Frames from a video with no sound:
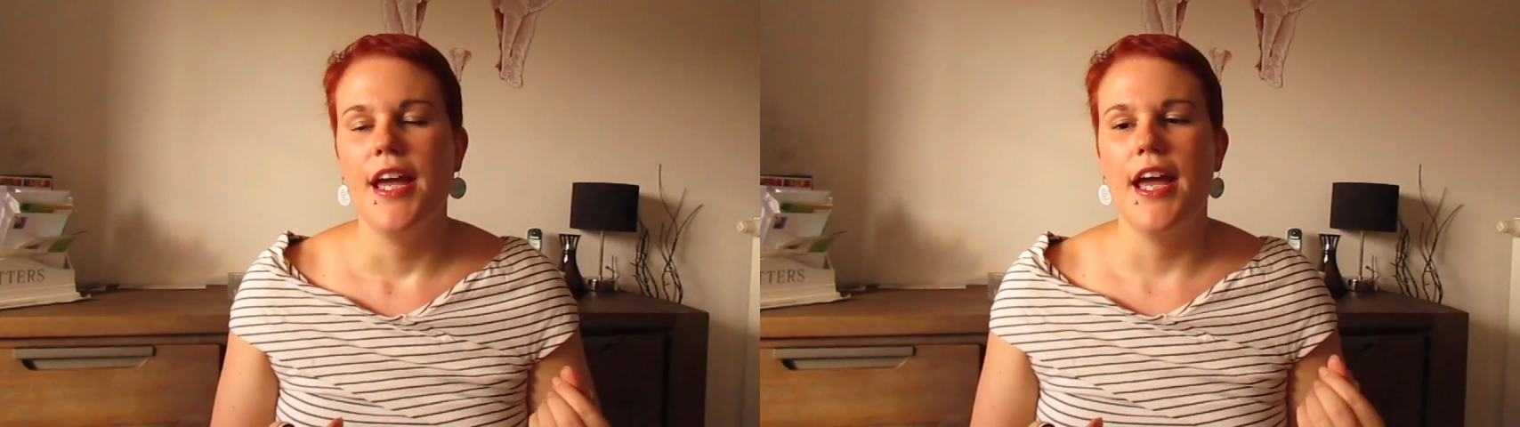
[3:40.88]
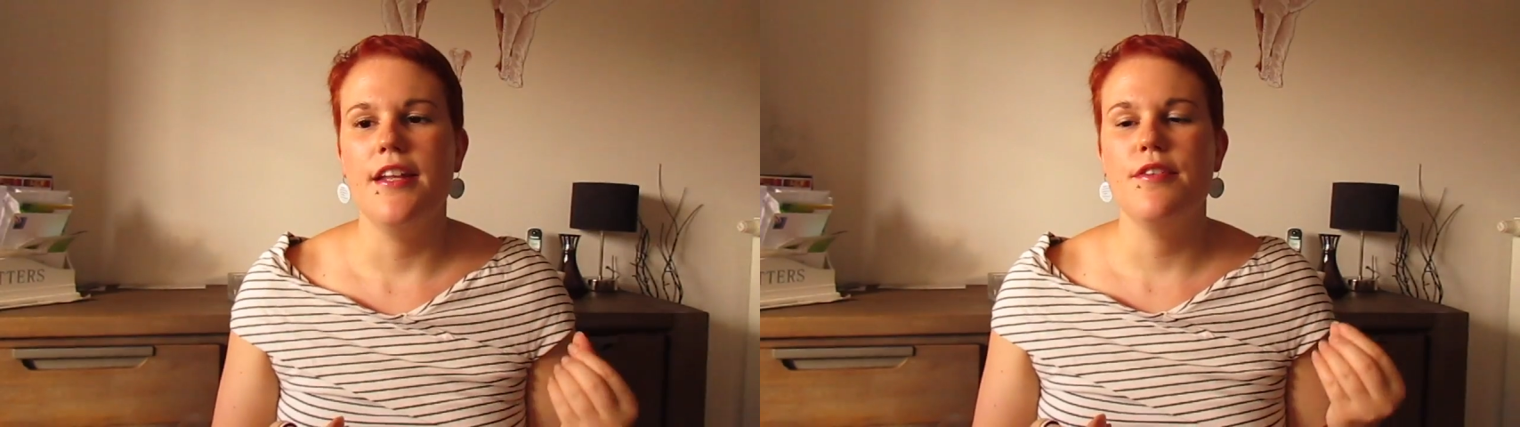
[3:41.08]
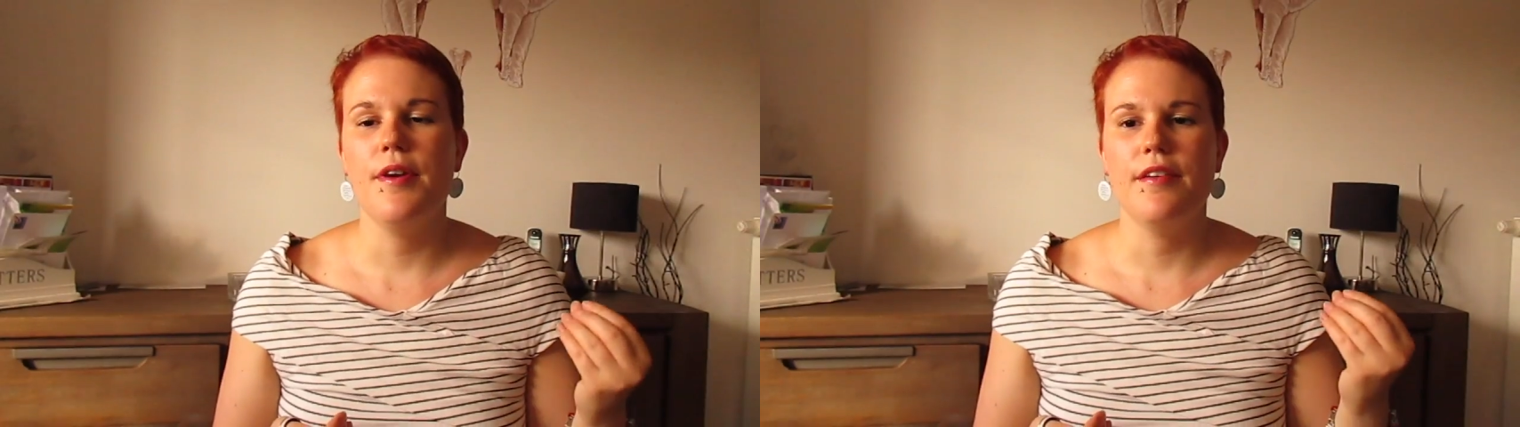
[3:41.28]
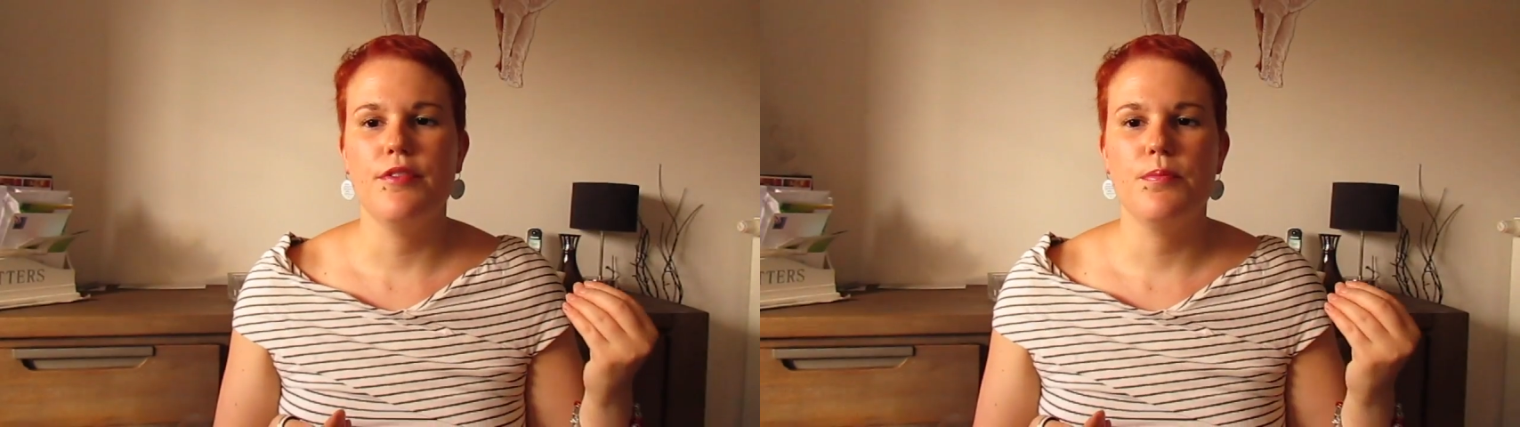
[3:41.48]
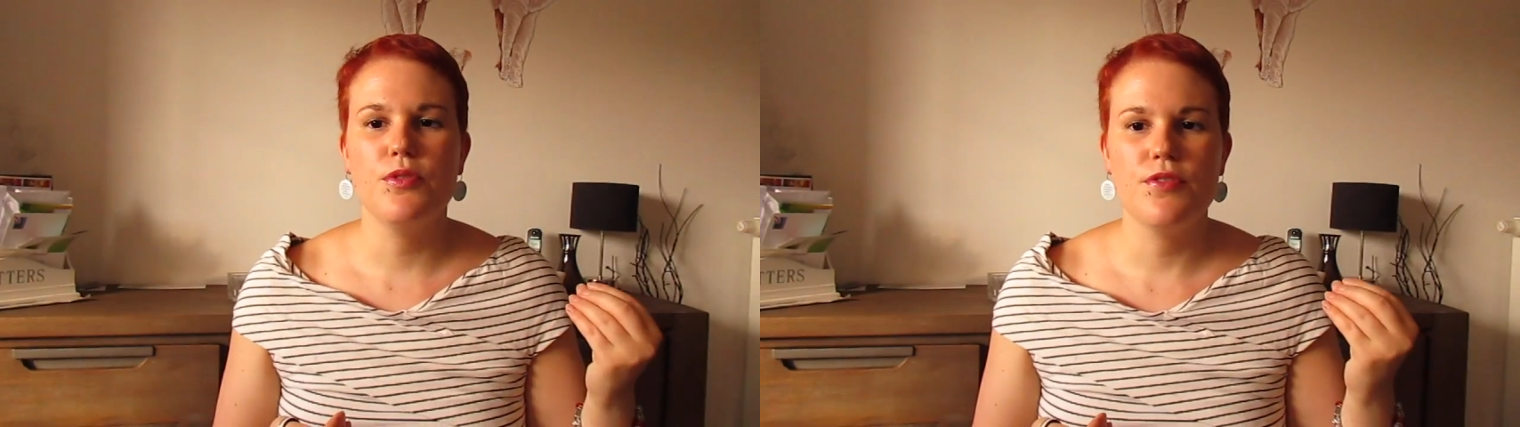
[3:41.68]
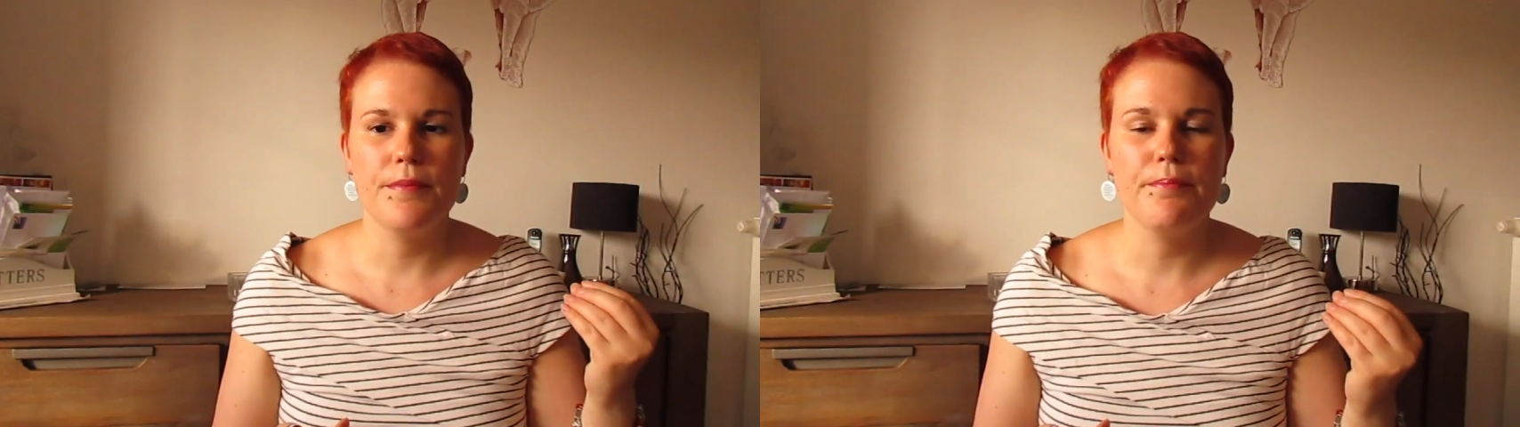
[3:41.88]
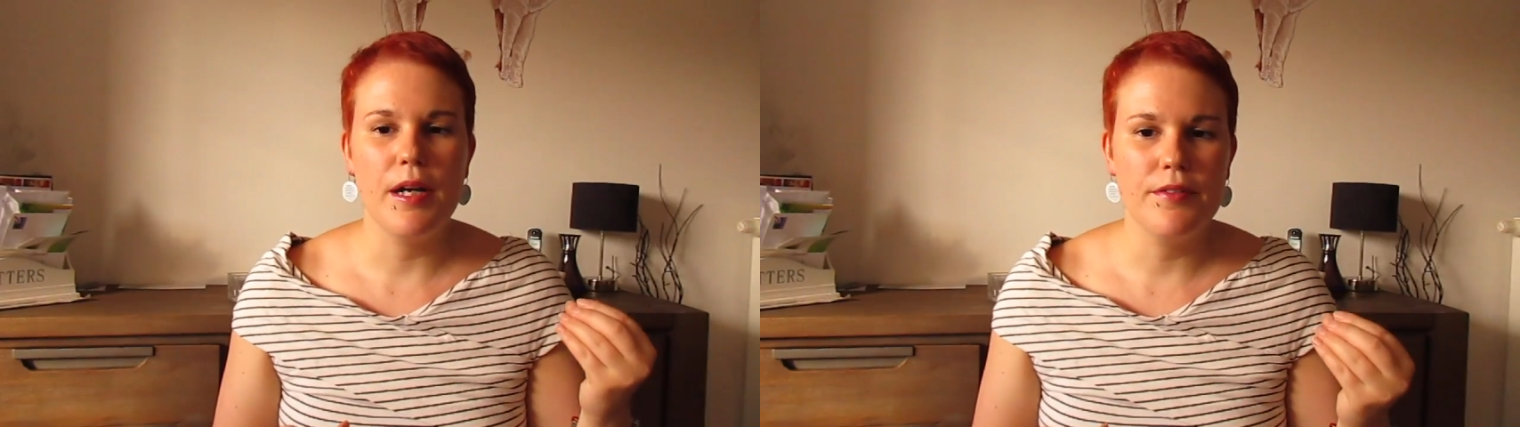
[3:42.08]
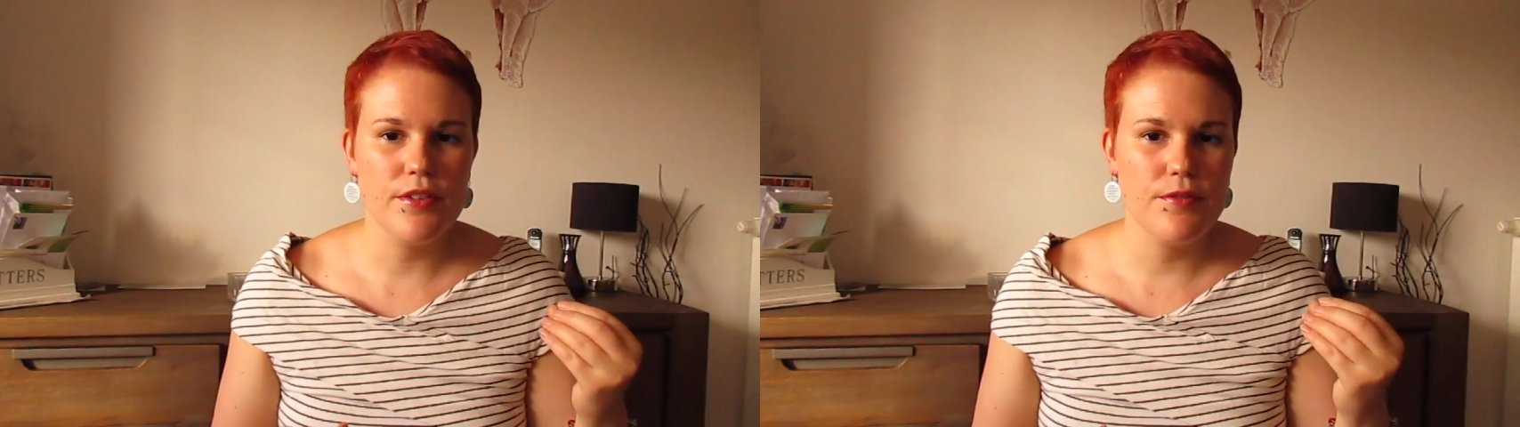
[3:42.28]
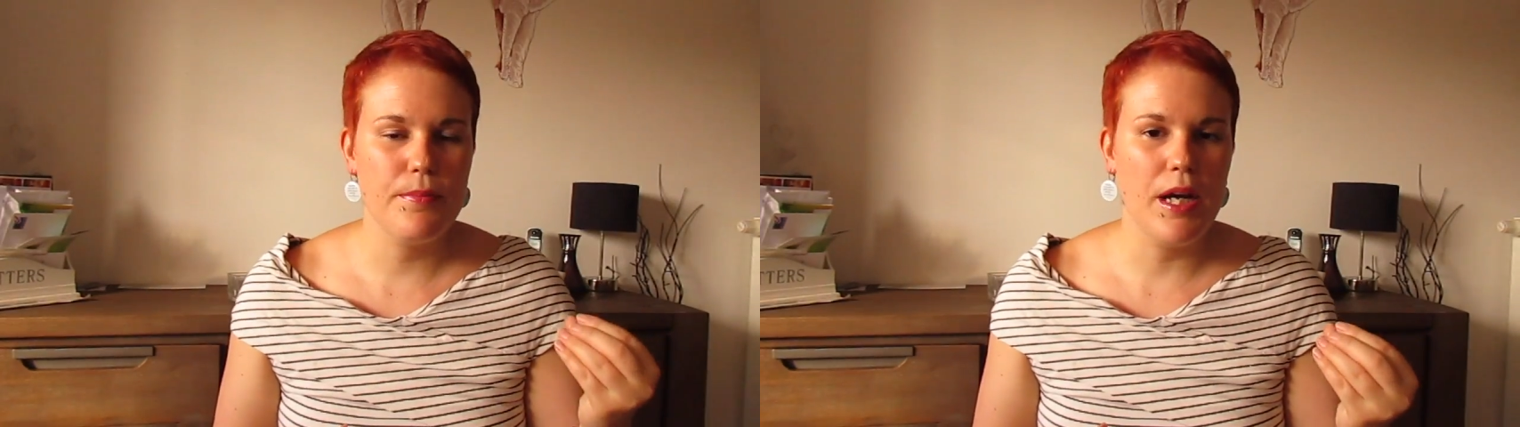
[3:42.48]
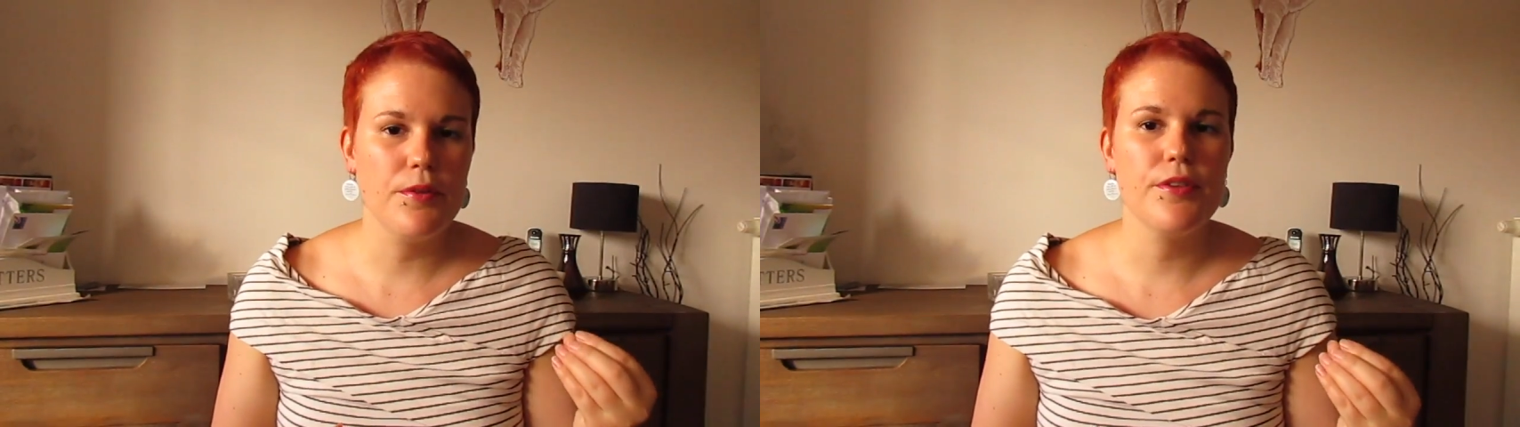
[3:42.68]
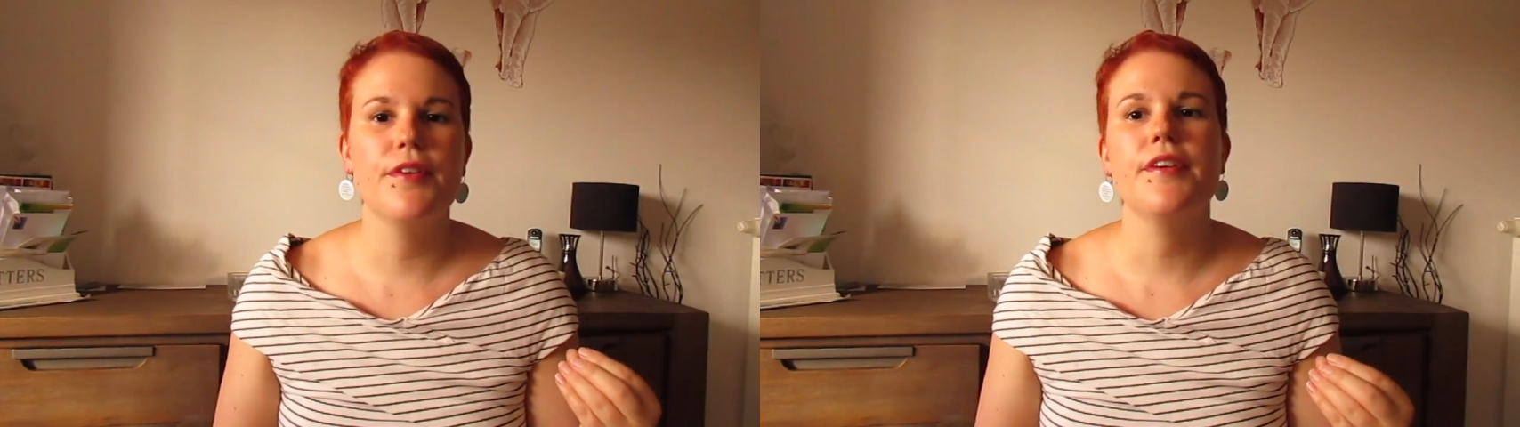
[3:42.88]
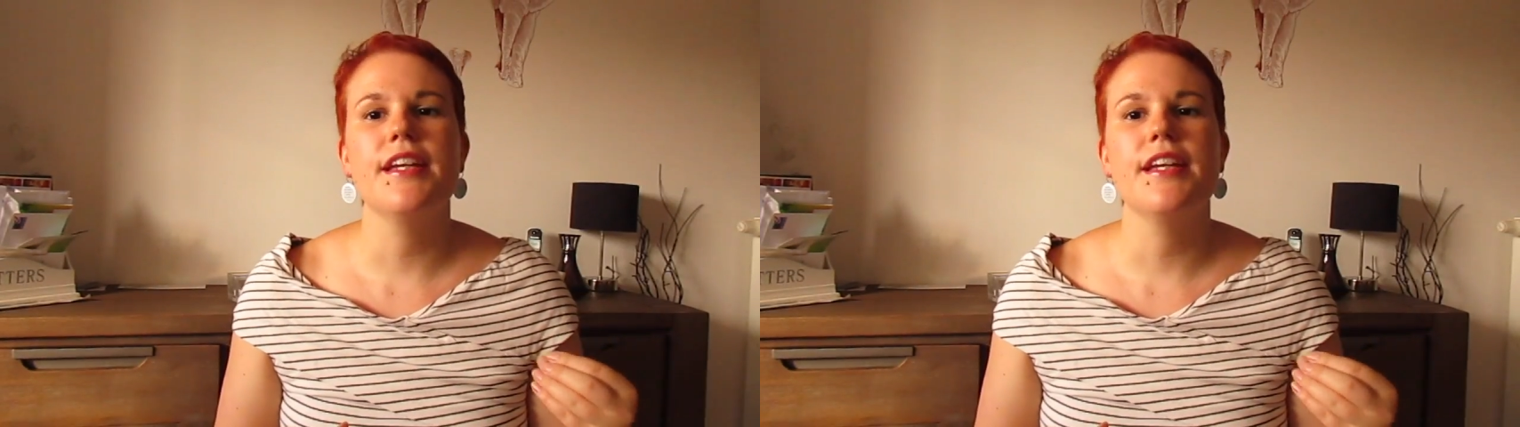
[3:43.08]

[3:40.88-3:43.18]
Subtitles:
and you have to put some powder